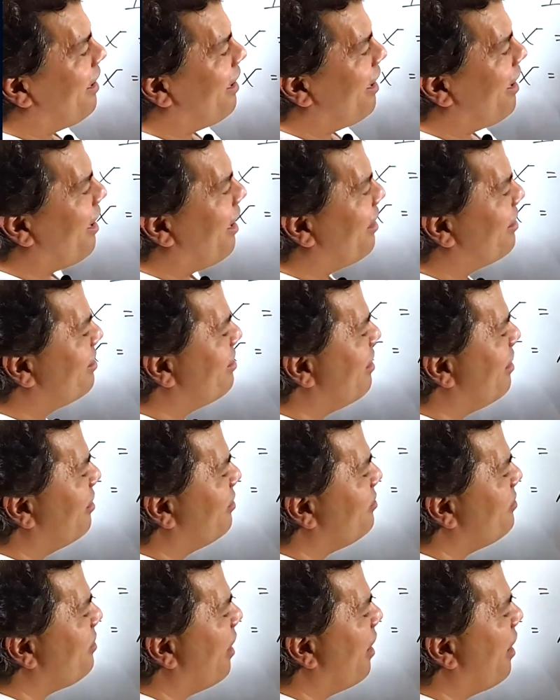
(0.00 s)
And there
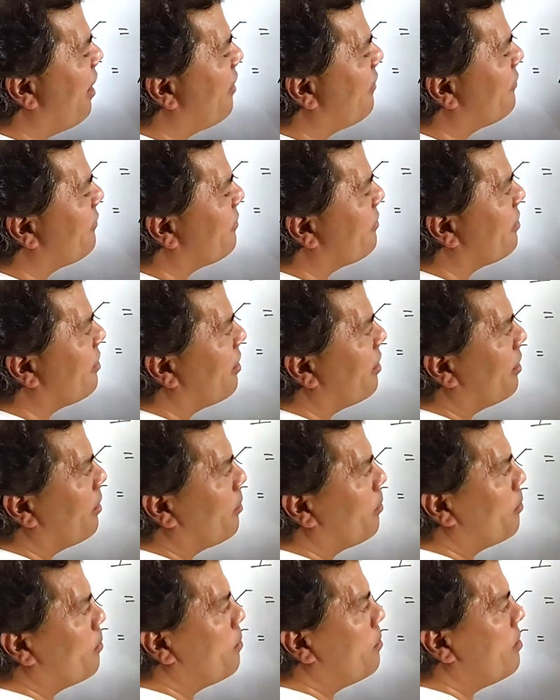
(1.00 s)
you have
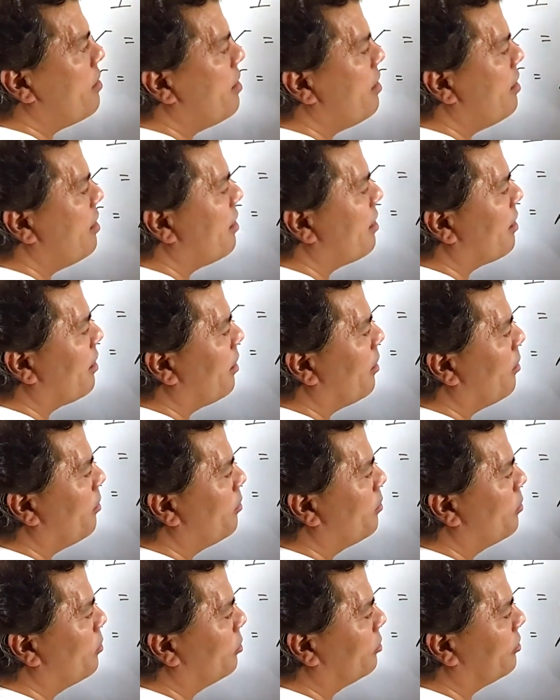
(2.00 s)
b
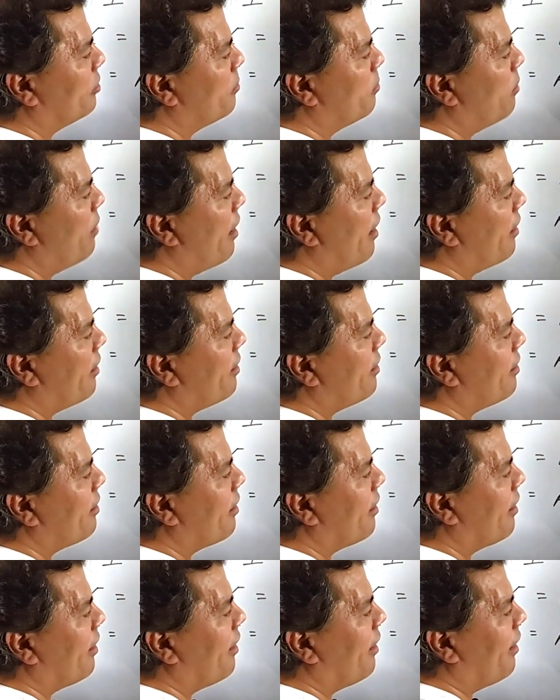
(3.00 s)
multiplying
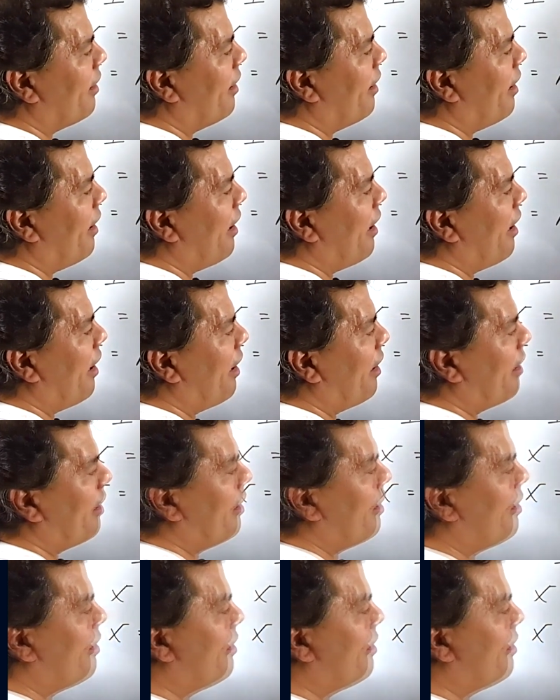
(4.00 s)
a.